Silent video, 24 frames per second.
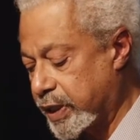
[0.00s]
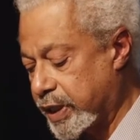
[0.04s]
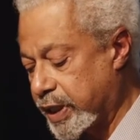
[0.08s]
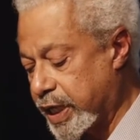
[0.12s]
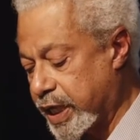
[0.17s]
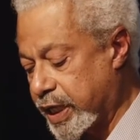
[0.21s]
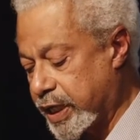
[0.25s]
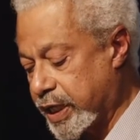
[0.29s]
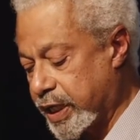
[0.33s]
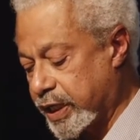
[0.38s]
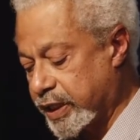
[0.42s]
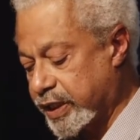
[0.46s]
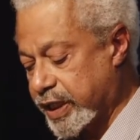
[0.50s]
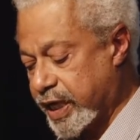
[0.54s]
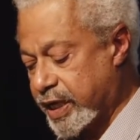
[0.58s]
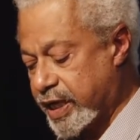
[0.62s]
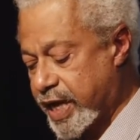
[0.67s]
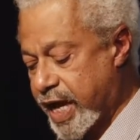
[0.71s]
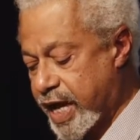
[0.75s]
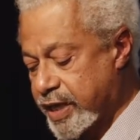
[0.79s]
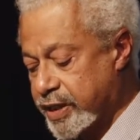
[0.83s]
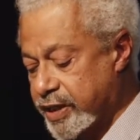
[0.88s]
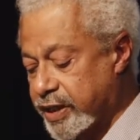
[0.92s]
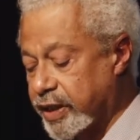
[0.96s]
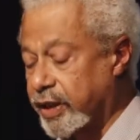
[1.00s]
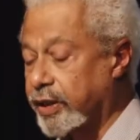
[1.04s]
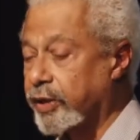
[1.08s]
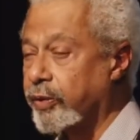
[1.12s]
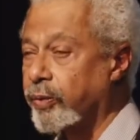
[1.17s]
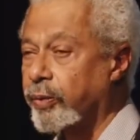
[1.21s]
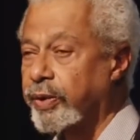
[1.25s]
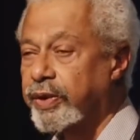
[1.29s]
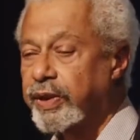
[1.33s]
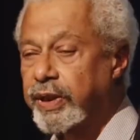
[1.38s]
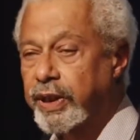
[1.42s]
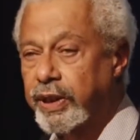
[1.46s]
linking the Atlantic
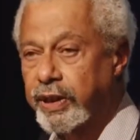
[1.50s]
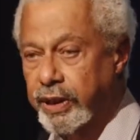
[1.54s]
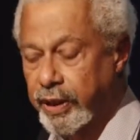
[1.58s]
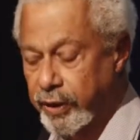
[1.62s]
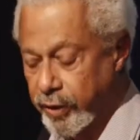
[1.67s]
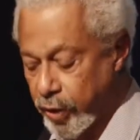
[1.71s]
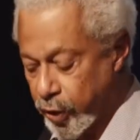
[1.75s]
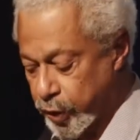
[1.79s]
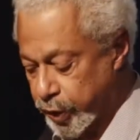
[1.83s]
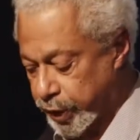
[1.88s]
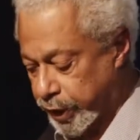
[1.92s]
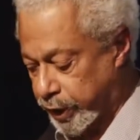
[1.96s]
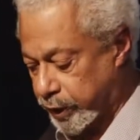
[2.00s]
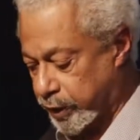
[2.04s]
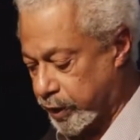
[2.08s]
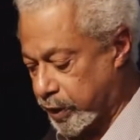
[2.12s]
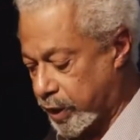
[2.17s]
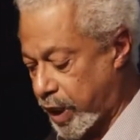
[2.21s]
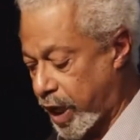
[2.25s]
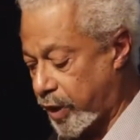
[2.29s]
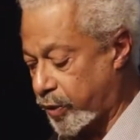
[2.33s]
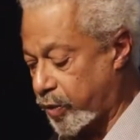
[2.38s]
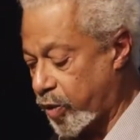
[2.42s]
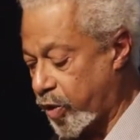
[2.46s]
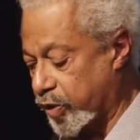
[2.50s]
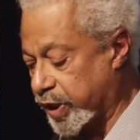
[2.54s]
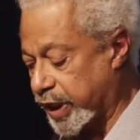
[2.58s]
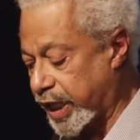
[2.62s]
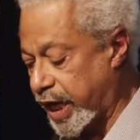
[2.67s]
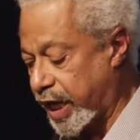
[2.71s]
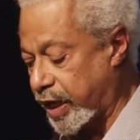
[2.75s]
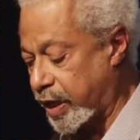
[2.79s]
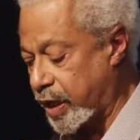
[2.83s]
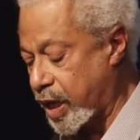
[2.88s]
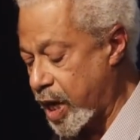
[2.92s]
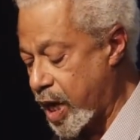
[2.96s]
with the Indian Ocean. I quote
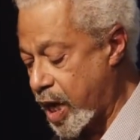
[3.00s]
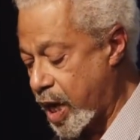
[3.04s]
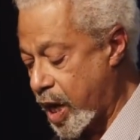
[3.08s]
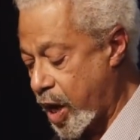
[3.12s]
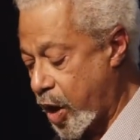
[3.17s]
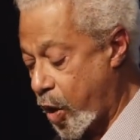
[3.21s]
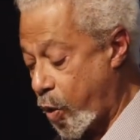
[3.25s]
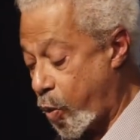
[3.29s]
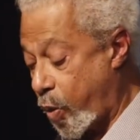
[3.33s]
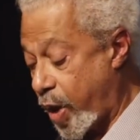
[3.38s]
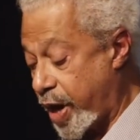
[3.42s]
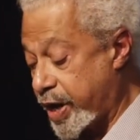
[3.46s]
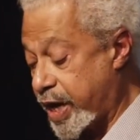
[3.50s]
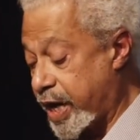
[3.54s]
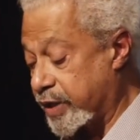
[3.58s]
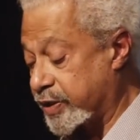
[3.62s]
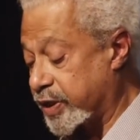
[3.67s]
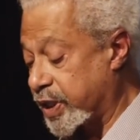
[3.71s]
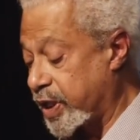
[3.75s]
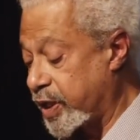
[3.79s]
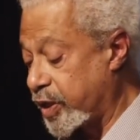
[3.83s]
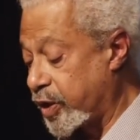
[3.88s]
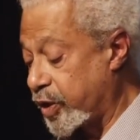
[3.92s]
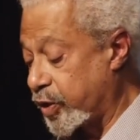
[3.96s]
again, "One has